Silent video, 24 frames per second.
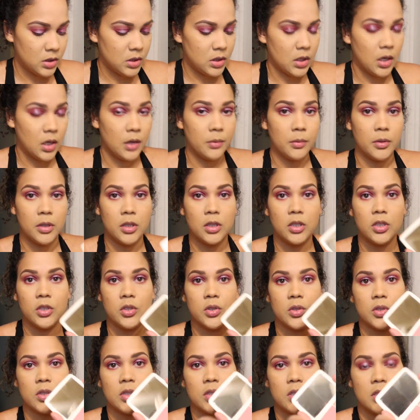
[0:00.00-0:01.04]
So I'm gonna
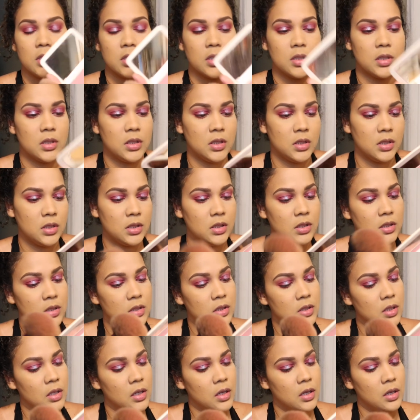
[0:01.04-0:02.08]
use, this is
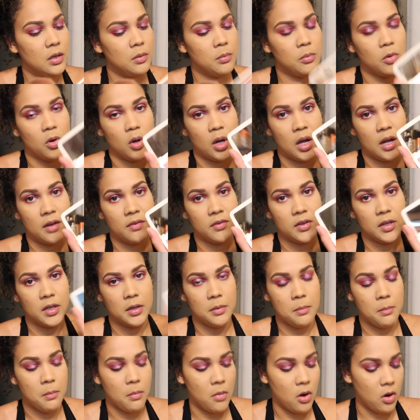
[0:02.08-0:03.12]
the
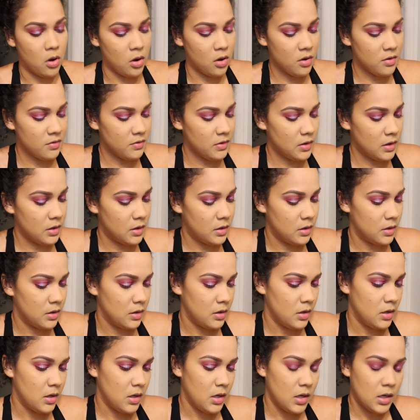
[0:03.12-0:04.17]
Mojave Mauve,
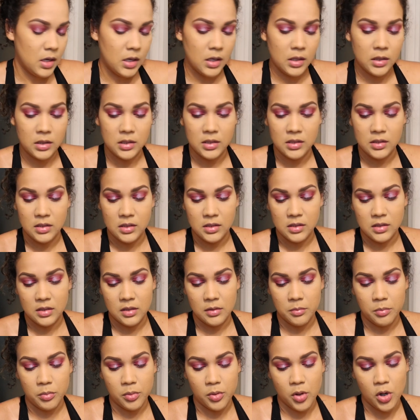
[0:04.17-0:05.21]
and this is
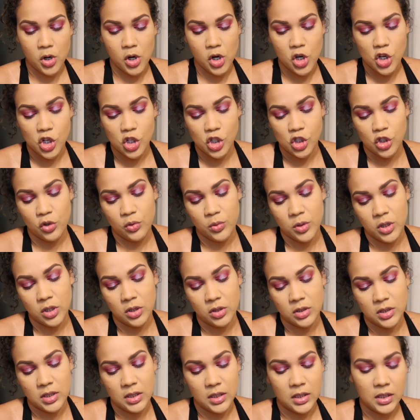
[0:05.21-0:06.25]
the brush
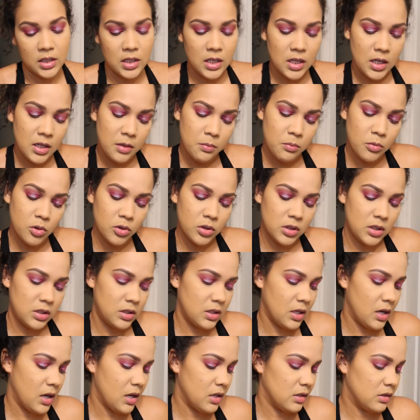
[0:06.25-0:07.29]
Real Technique
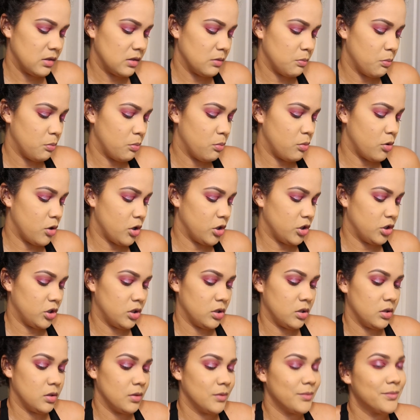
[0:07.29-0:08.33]
multitask
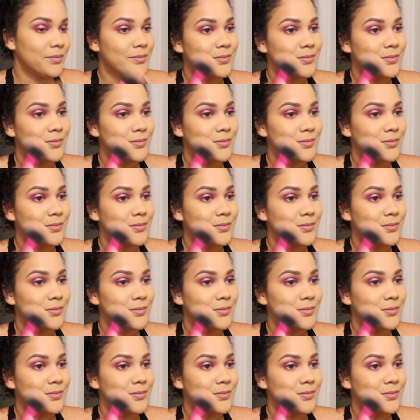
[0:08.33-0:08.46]
brush.